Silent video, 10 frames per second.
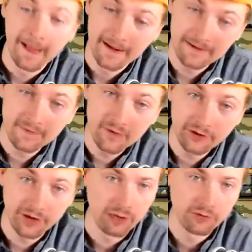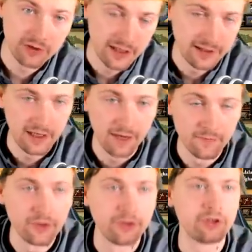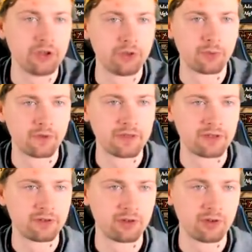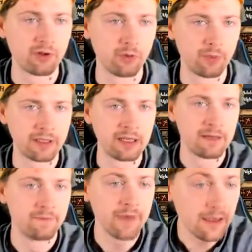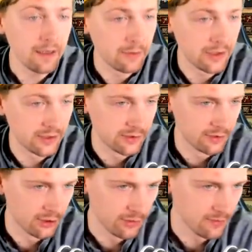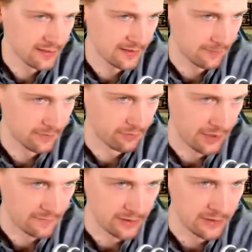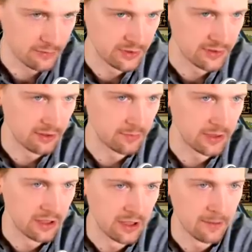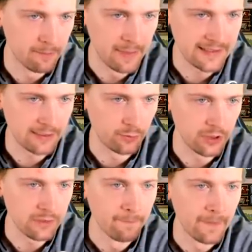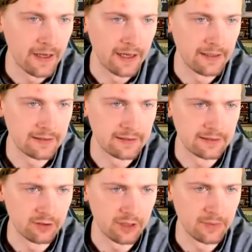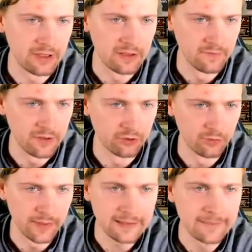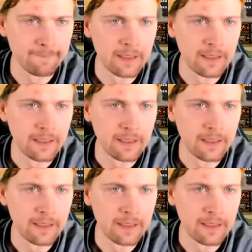And if not, I'll just add a few additional provinces to the trade company. Then I'm just gonna go and set up the rivals, which is gonna be Muscovy, and it's gonna be the Ottomans.